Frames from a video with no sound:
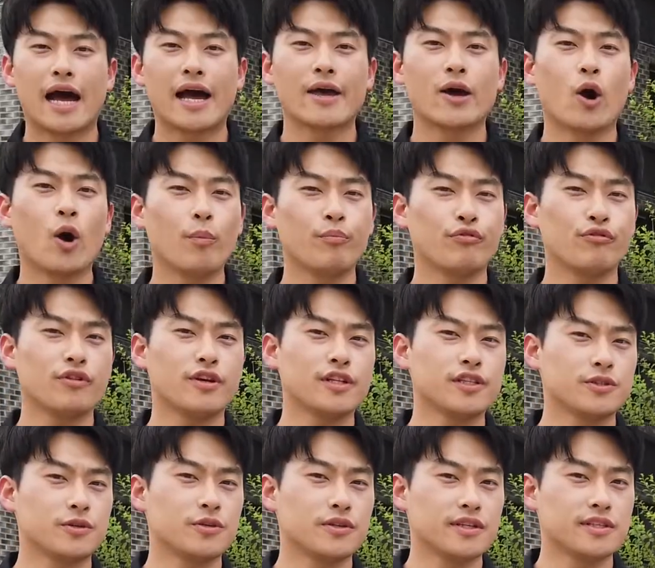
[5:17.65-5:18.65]
I hope you
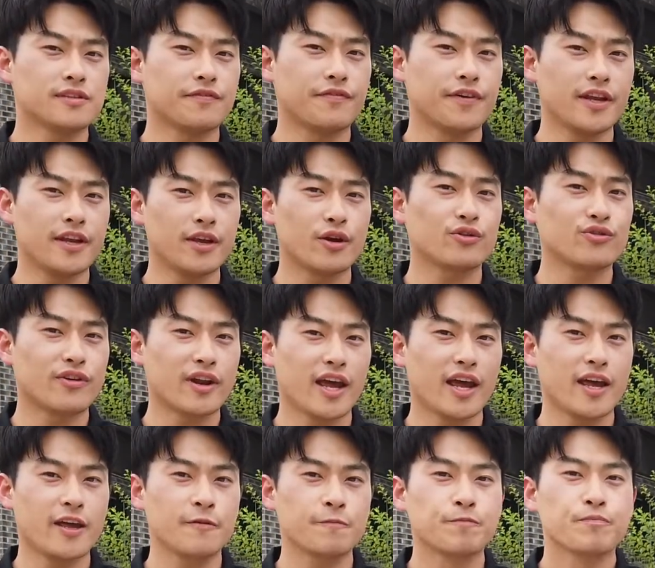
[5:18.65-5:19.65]
enjoyed this video
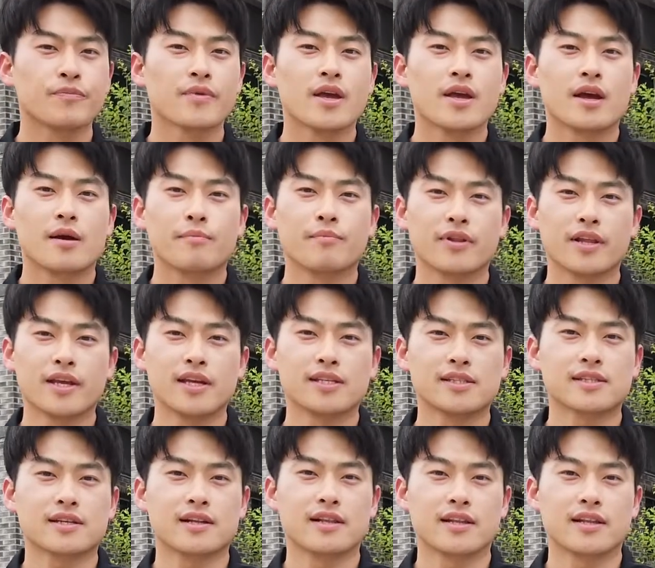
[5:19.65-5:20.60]
today. Please